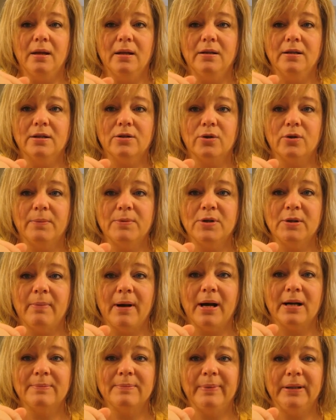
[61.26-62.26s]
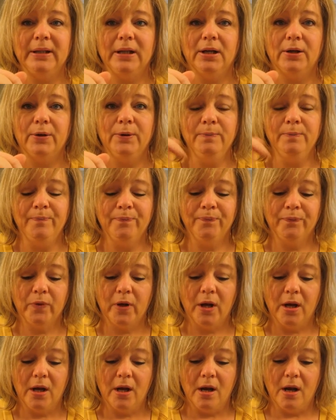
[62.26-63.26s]
the description box below.
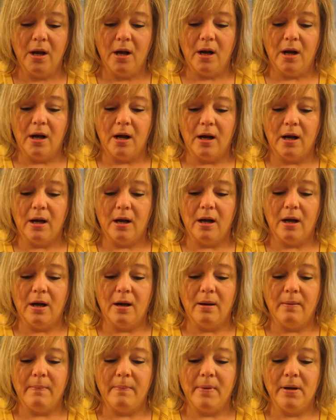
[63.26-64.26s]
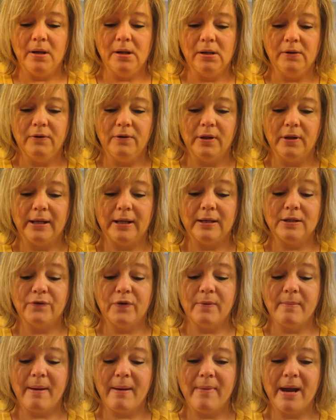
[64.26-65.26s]
That's
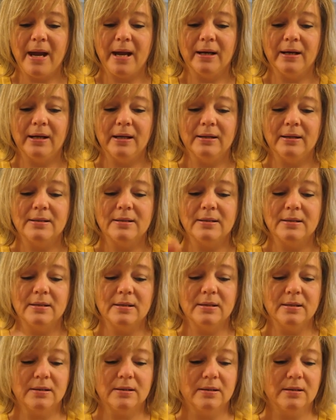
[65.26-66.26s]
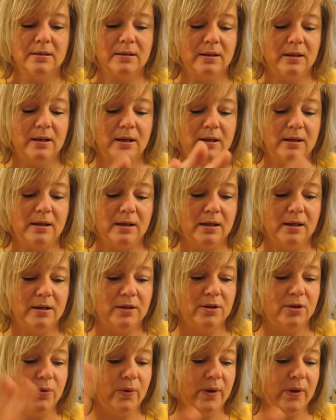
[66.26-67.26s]
for my magnets and the
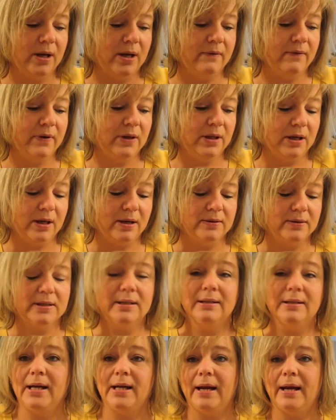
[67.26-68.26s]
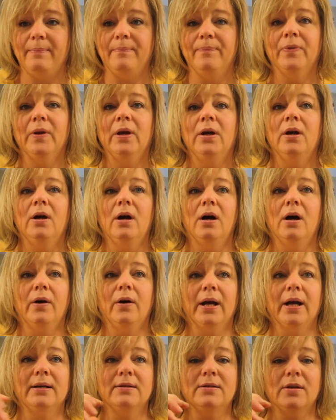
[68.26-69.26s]
glue and everything else, and tape.
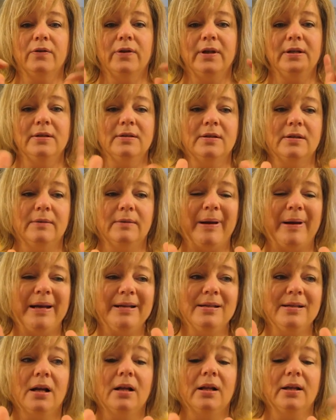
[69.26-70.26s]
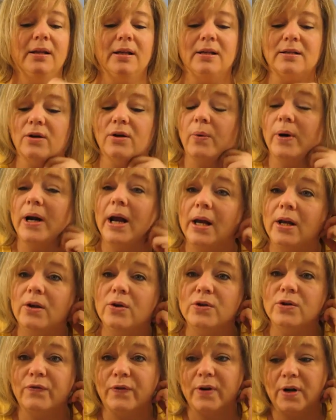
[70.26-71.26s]
Okay, so these are what I
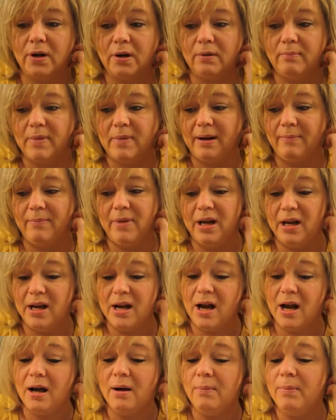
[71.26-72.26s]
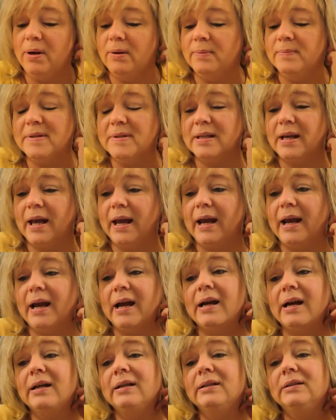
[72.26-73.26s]
use for my mini albums,
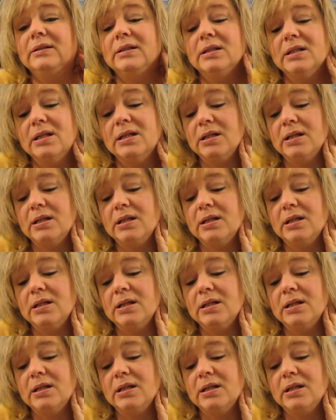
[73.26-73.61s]
and